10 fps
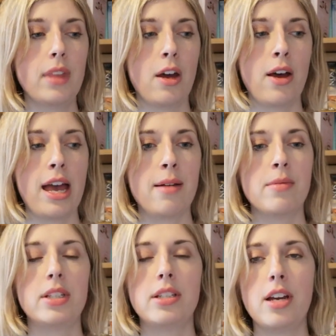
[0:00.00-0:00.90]
I am
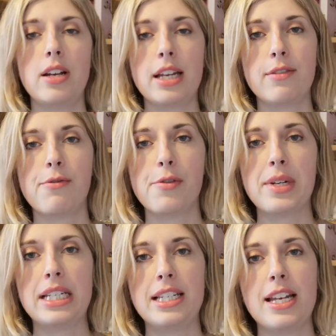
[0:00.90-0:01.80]
so looking
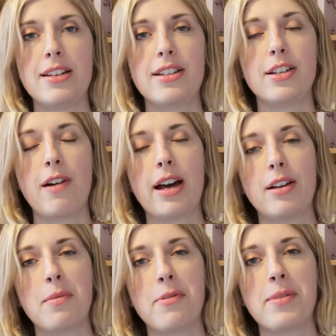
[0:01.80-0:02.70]
forward soon to cracking
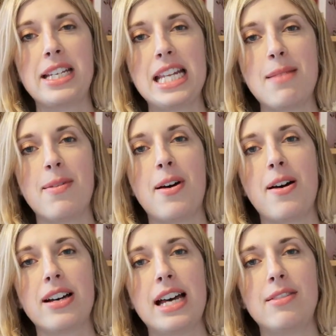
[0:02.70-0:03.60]
on with my TBR. I
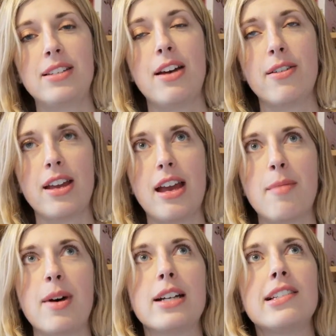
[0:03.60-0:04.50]
cannot tell you how
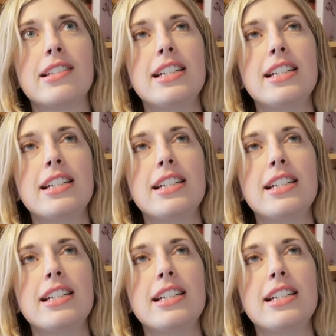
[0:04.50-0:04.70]
much.